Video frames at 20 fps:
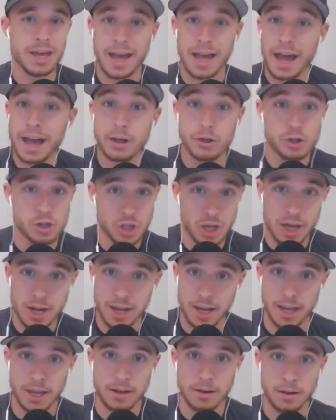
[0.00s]
Kyle
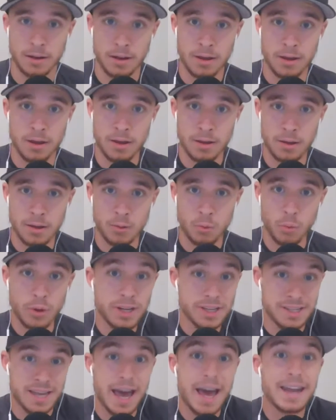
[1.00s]
Shanahan,
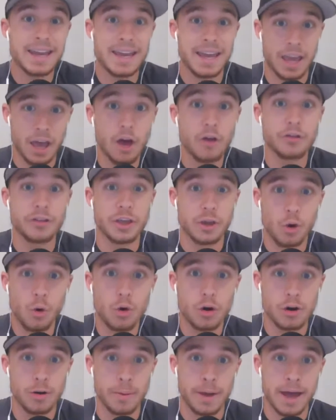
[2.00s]
when he's had a healthy
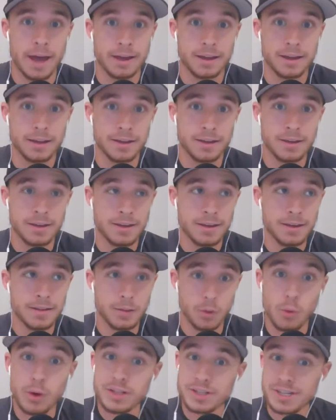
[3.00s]
quarterback,
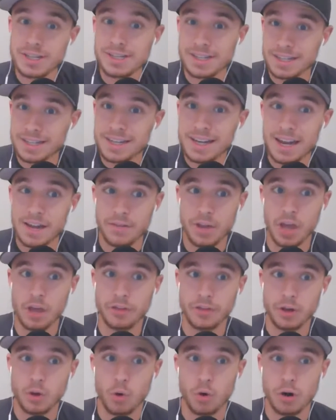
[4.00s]
the one season he did have a
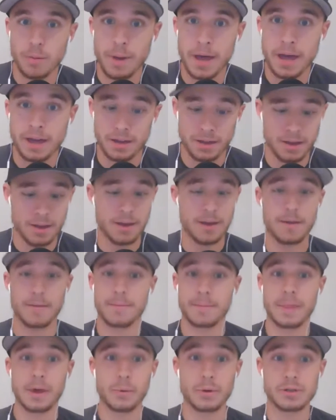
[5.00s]
healthy quarterback,
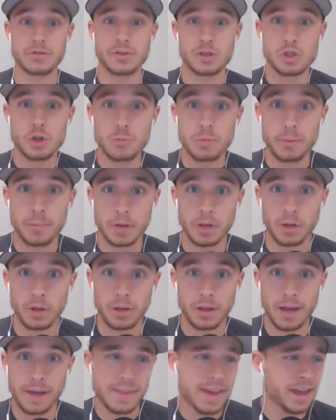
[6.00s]
they went to the Super
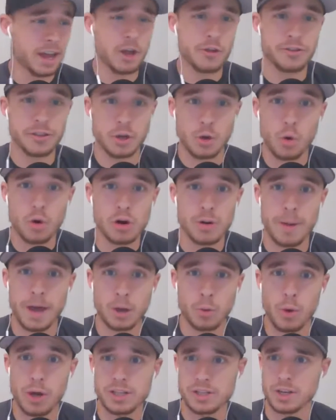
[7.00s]
Bowl. And that healthy
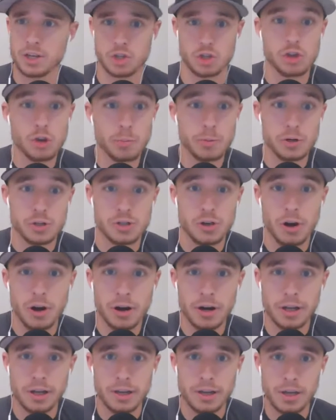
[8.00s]
quarterback wasn't a
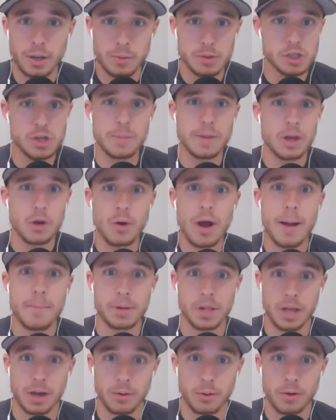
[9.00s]
superstar. It was Jimmy
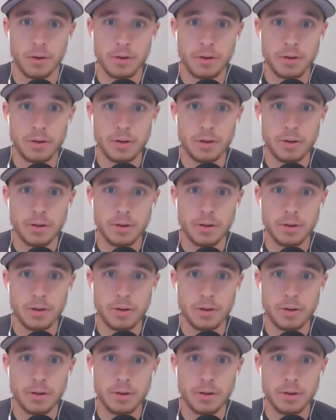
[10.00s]
Garoppolo.